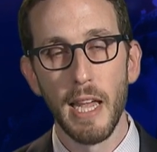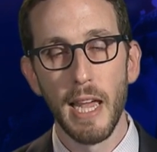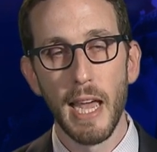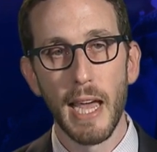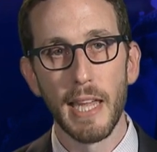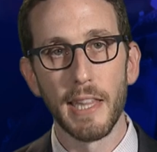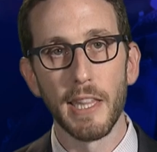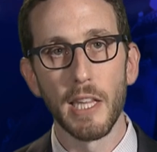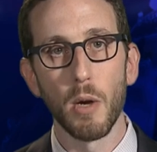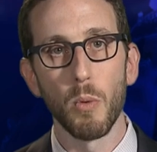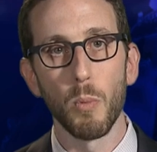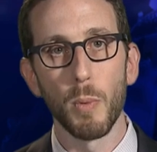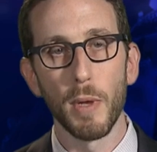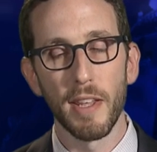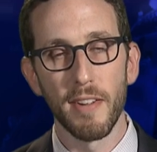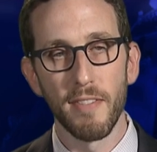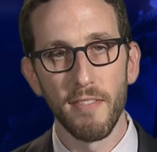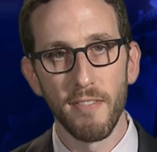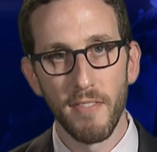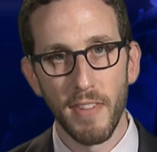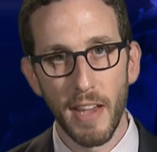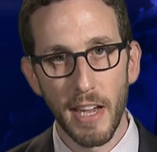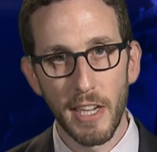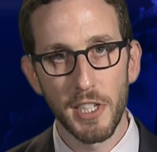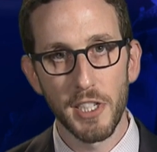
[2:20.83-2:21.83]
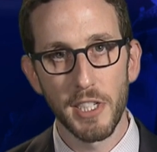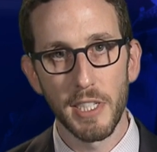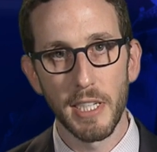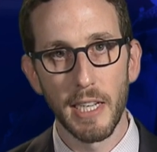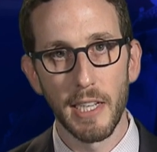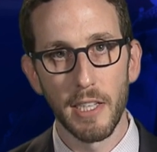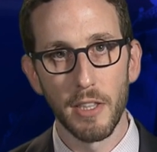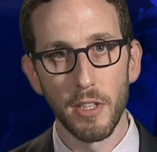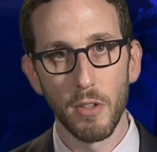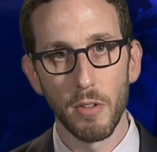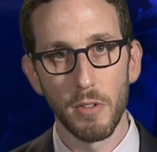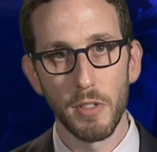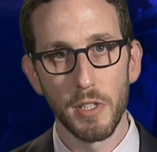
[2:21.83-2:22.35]
and that we invest
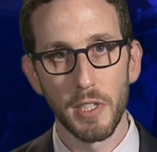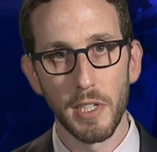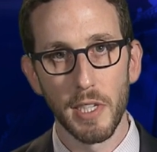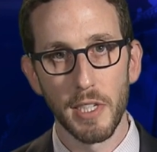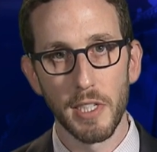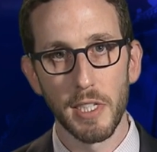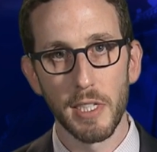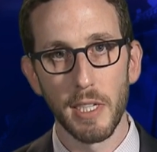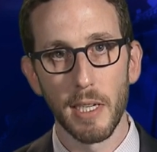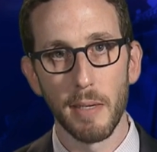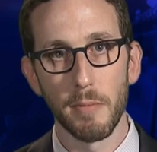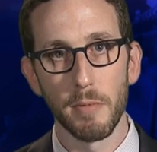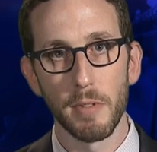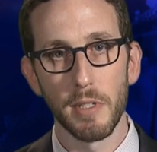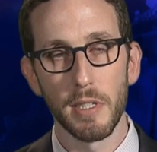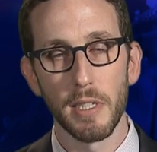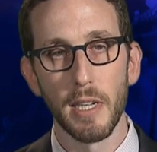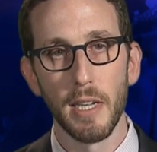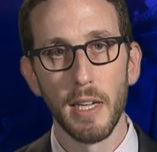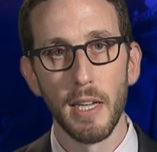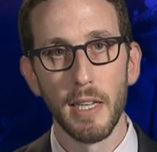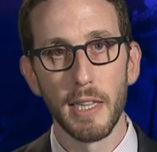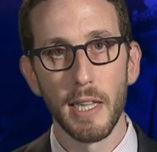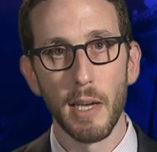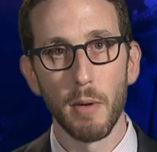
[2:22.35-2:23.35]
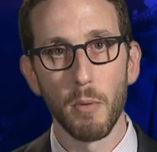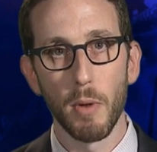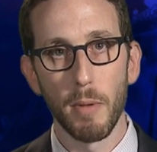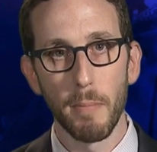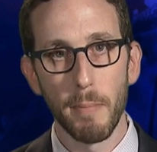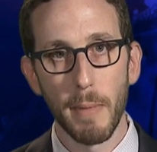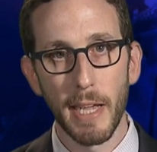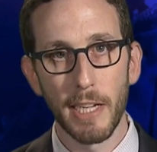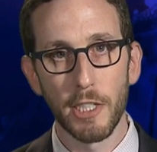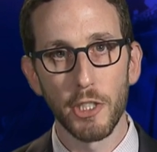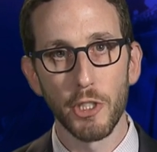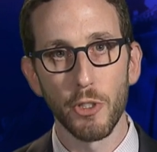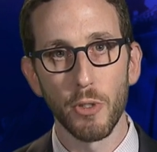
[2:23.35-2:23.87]
in those systems, that we
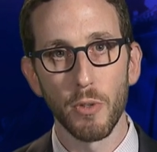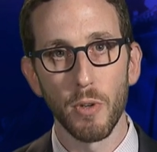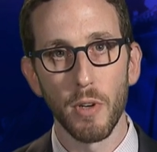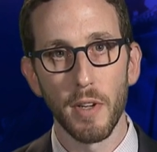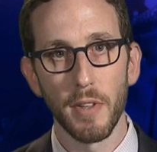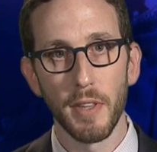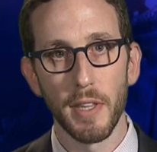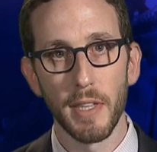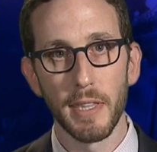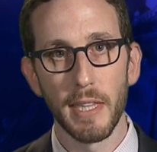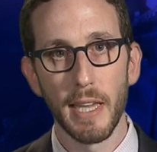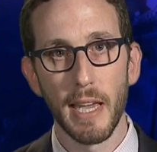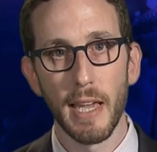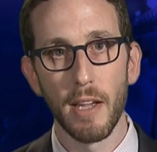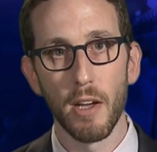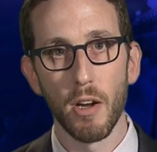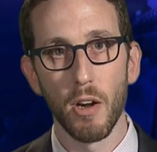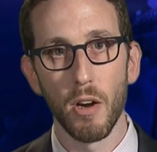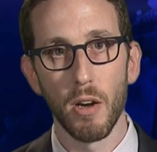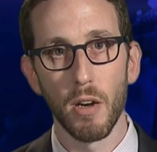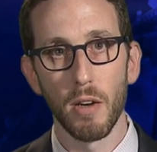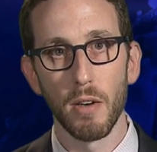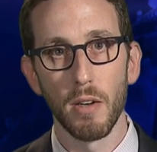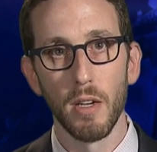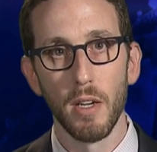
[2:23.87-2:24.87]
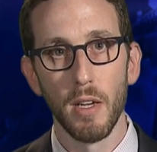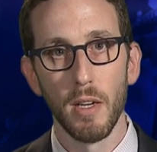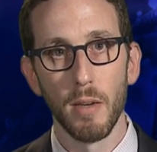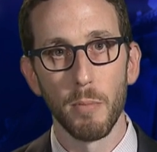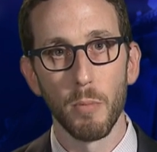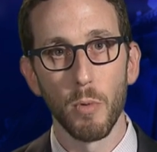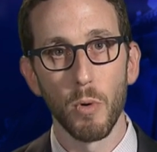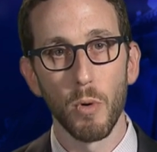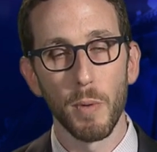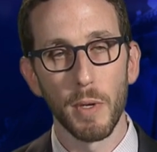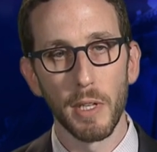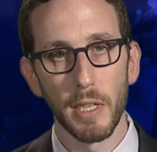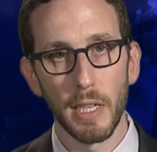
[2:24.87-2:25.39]
make sure that they are
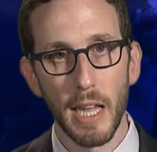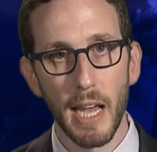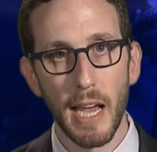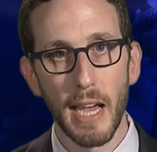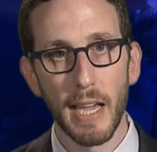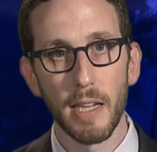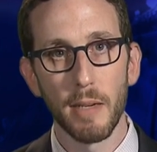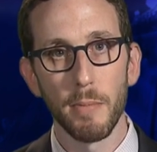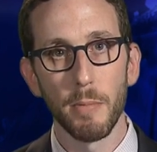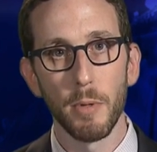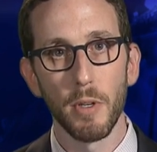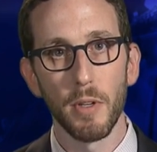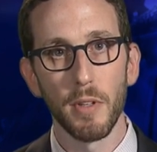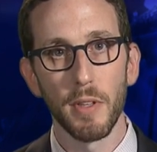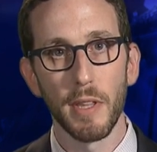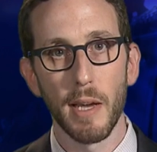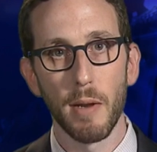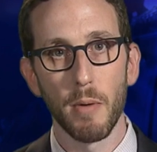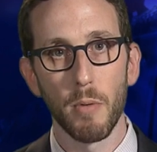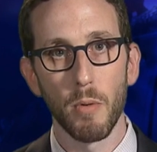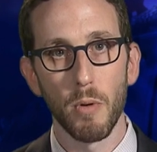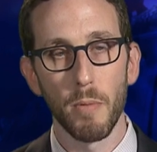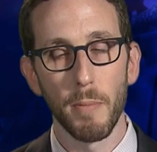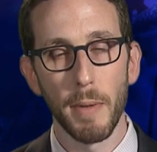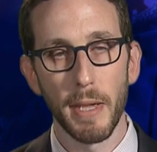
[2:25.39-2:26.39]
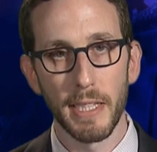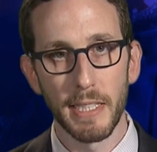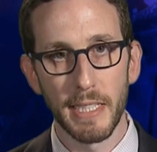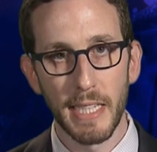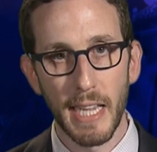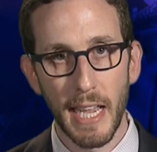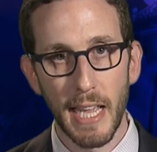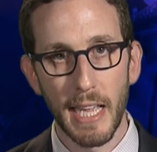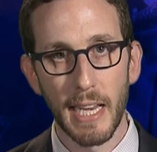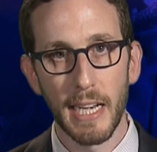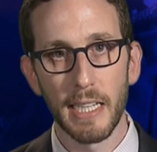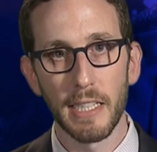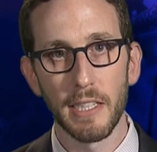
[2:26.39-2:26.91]
more reliable, that we're
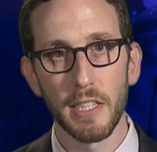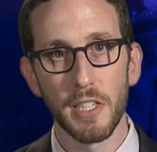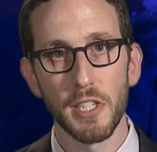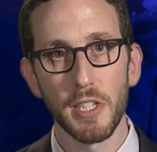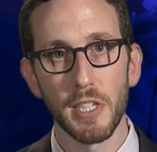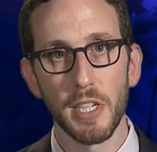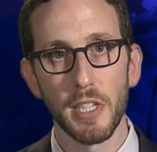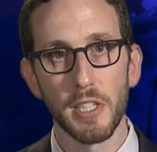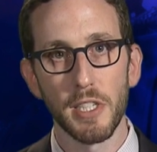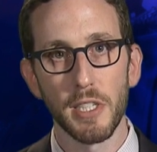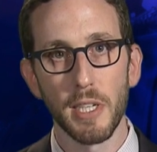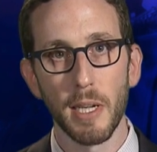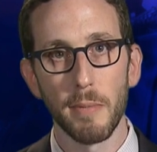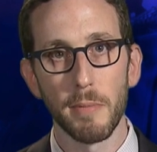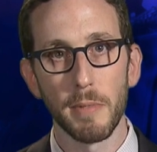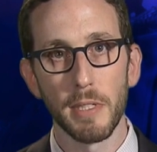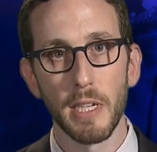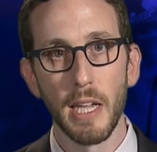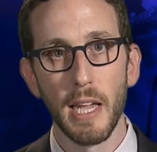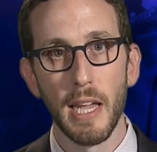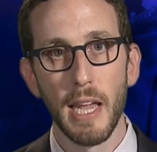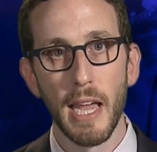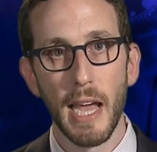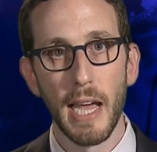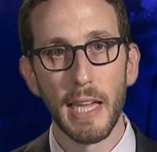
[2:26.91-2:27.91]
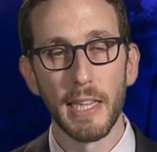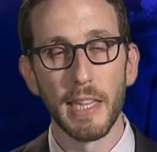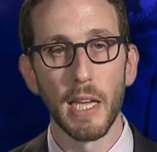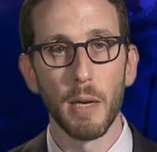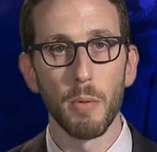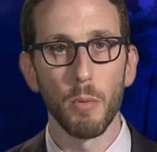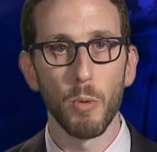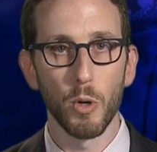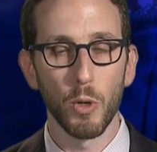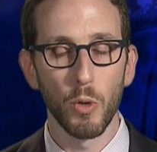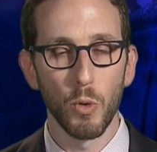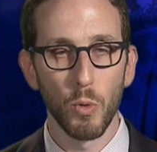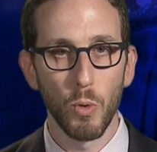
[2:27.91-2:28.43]
maintaining the systems, and that
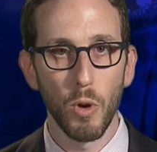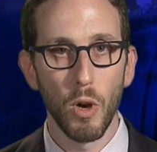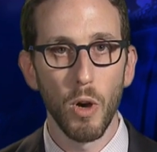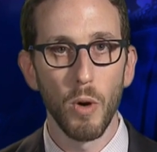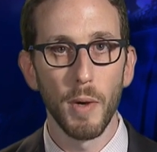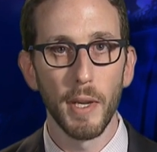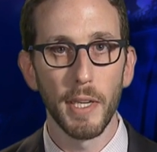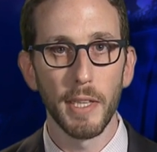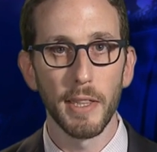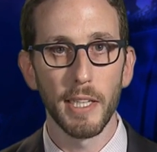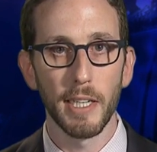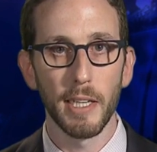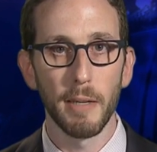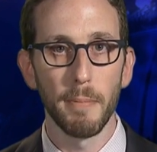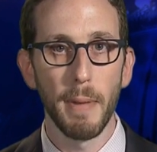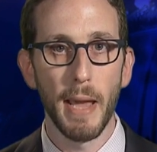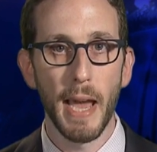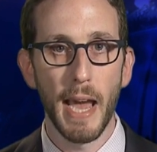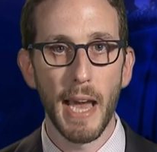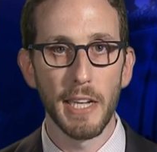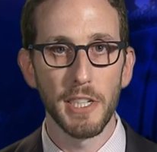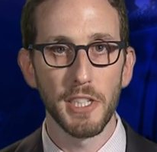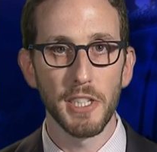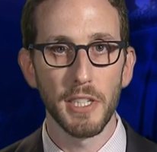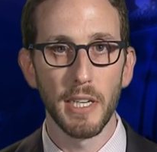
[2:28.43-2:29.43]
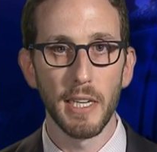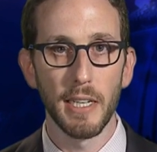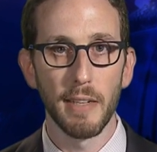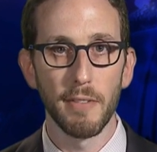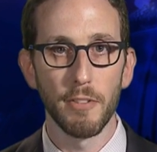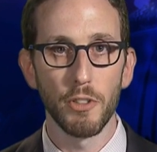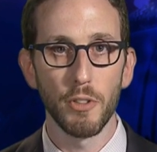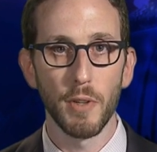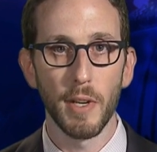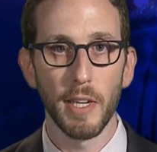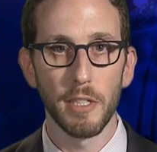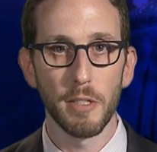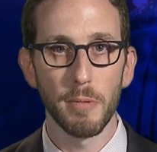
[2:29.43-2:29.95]
we're growing the capacity of
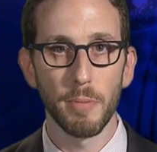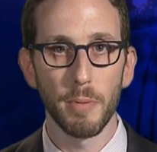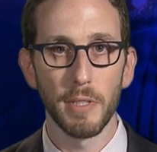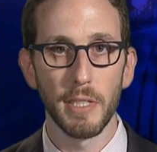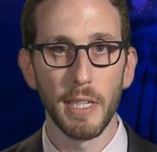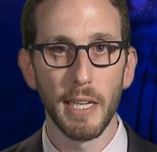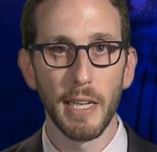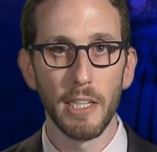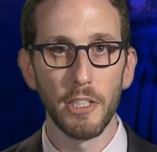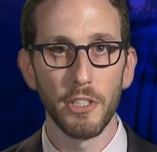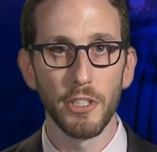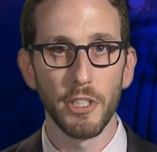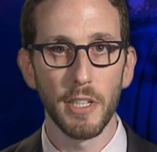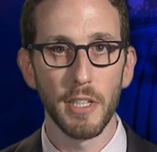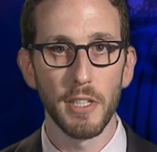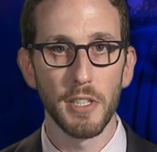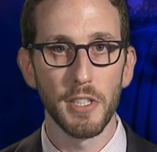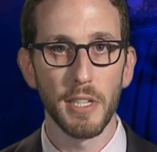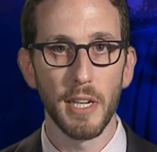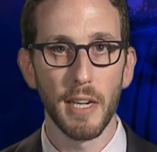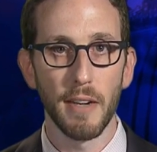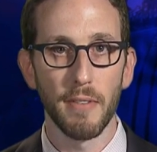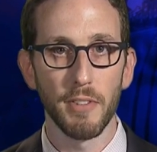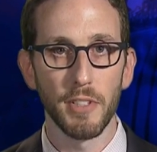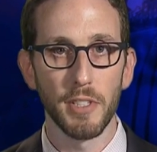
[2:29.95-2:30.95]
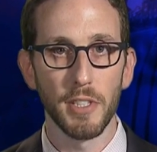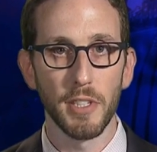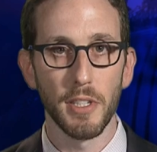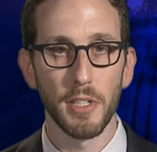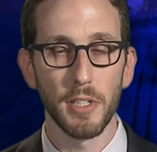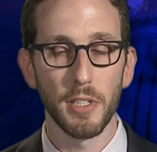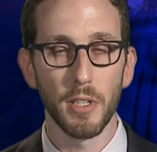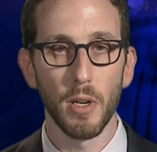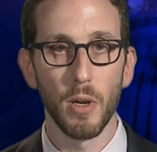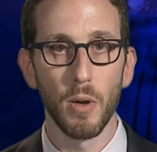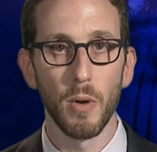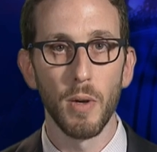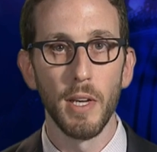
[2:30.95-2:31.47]
transportation in San
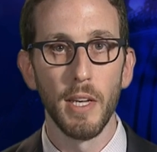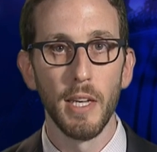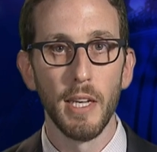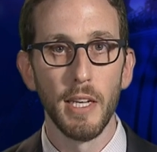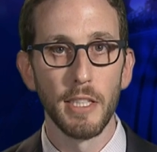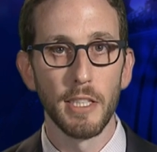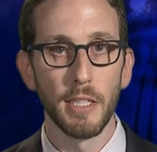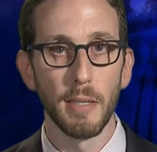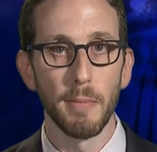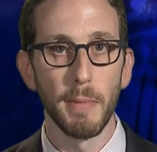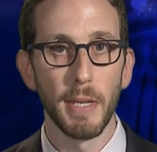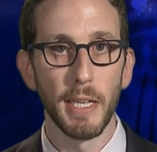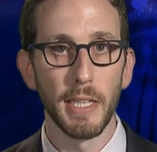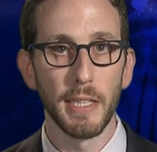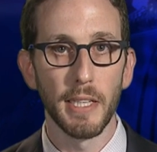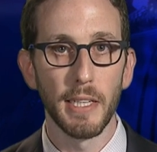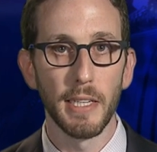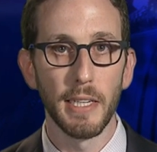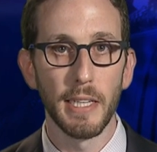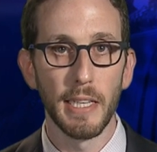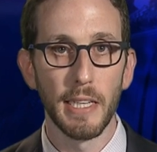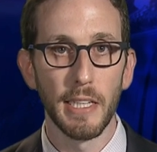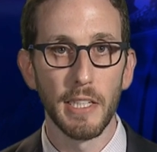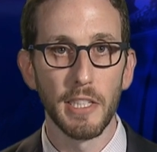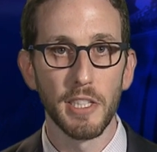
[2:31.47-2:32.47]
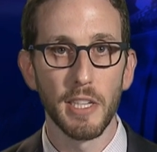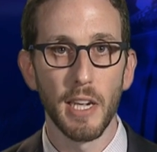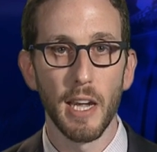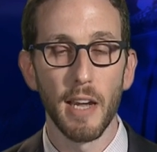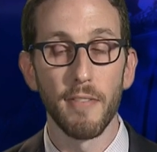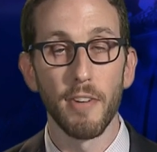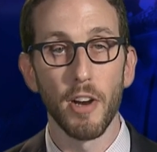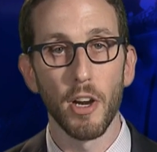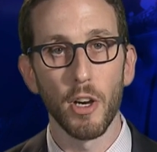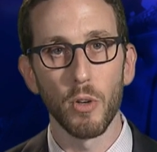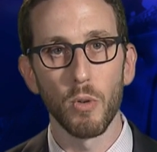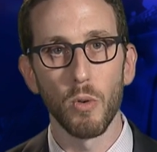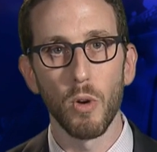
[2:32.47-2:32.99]
Francisco to meet the needs
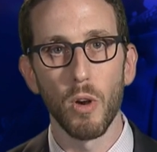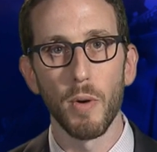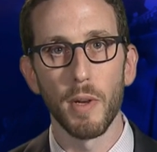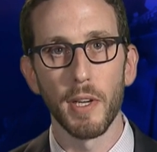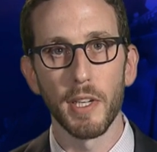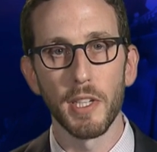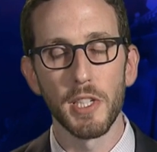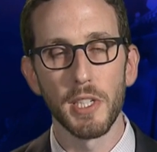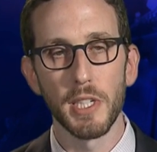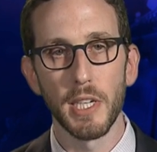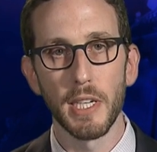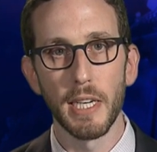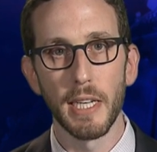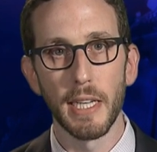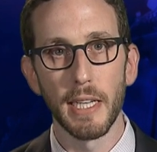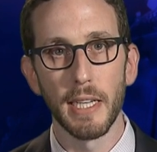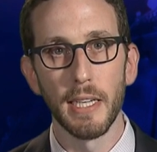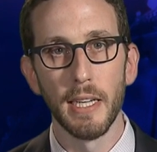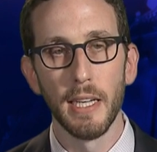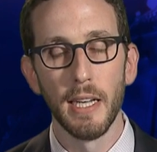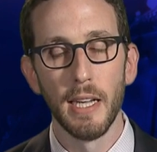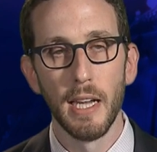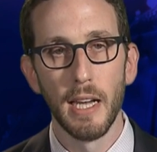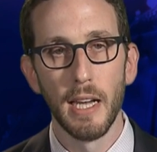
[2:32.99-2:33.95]
of our growing city.